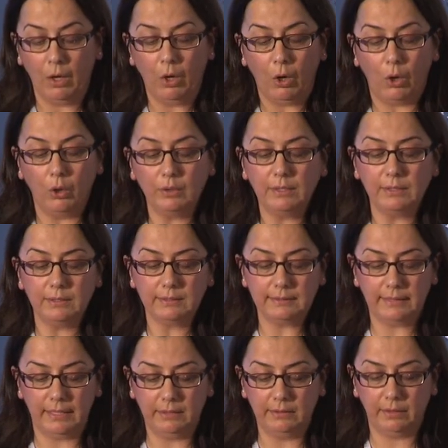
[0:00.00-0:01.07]
Only the
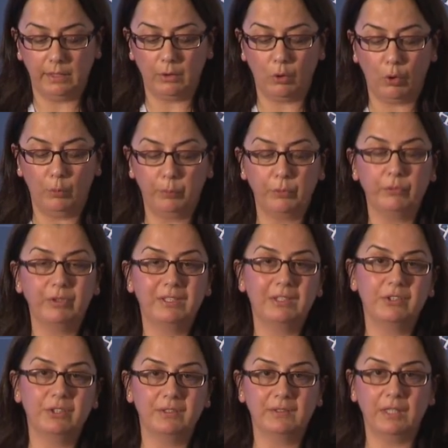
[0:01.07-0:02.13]
state can open
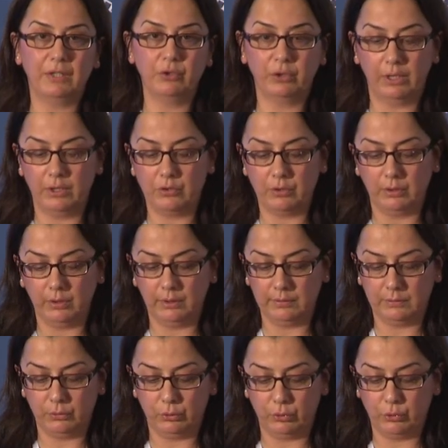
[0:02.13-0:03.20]
religious educational
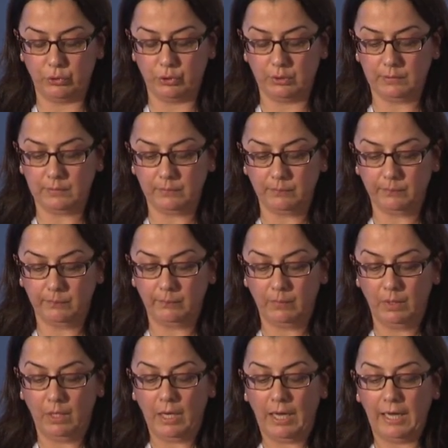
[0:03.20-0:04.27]
institutions.
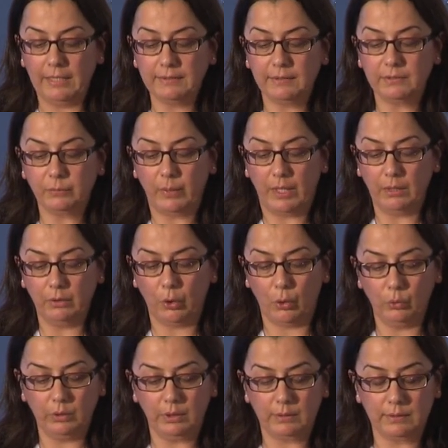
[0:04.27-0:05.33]
As is well
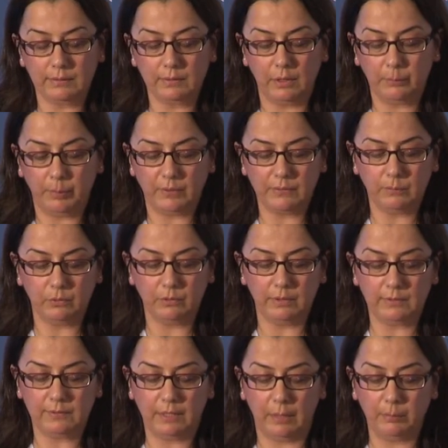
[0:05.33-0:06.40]
known, it is not possible to
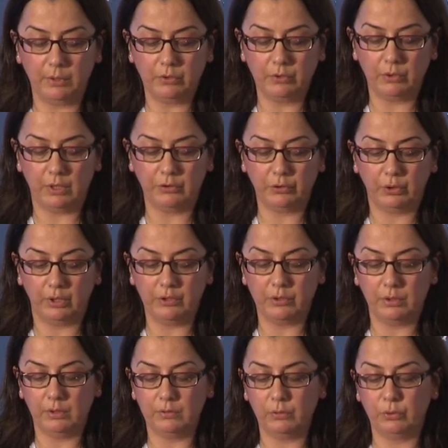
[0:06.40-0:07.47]
establish
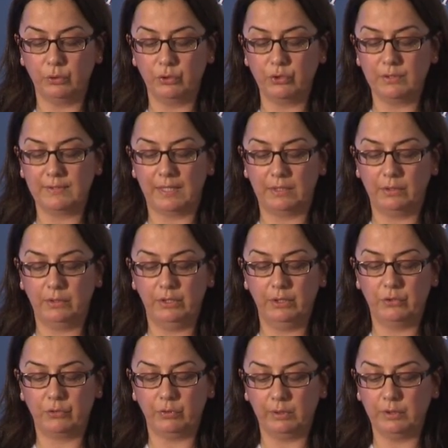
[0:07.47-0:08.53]
educational institutions that
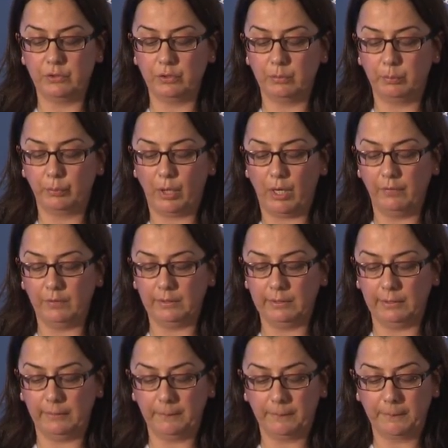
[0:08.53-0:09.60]
teach religion
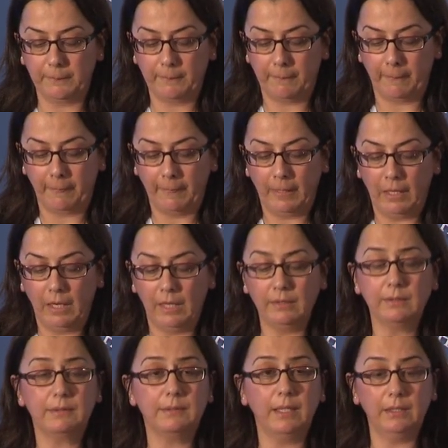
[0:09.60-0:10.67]
privately. And
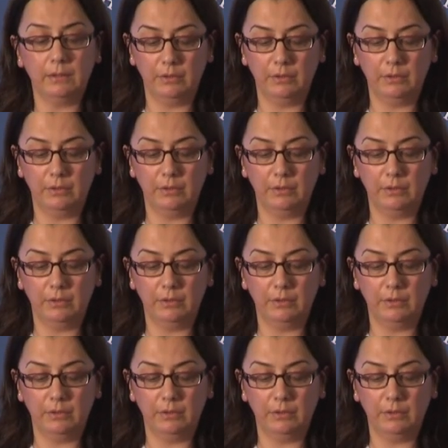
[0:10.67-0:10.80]
the state